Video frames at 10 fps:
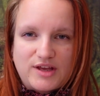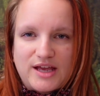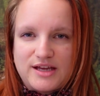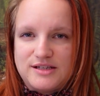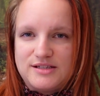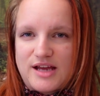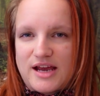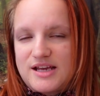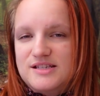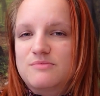And I
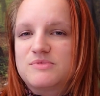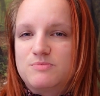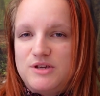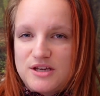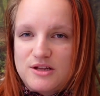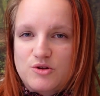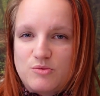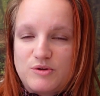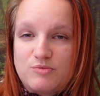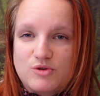guess I'm speaking a little
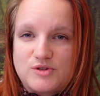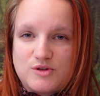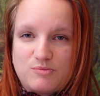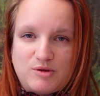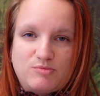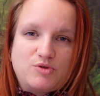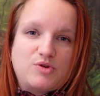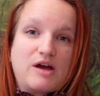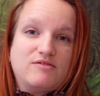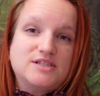bit more to the people who
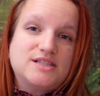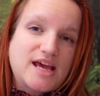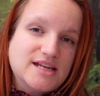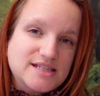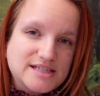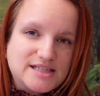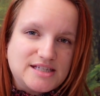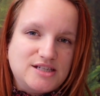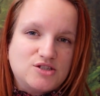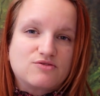have a
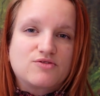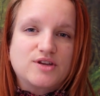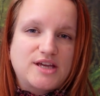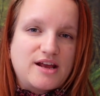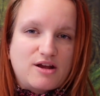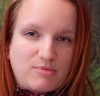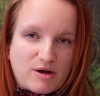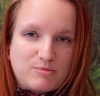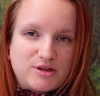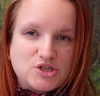tendency to forget
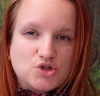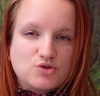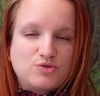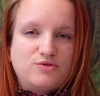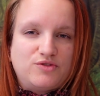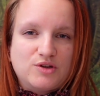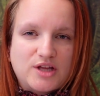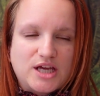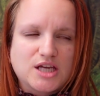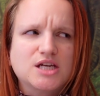about pleasure, who feel like,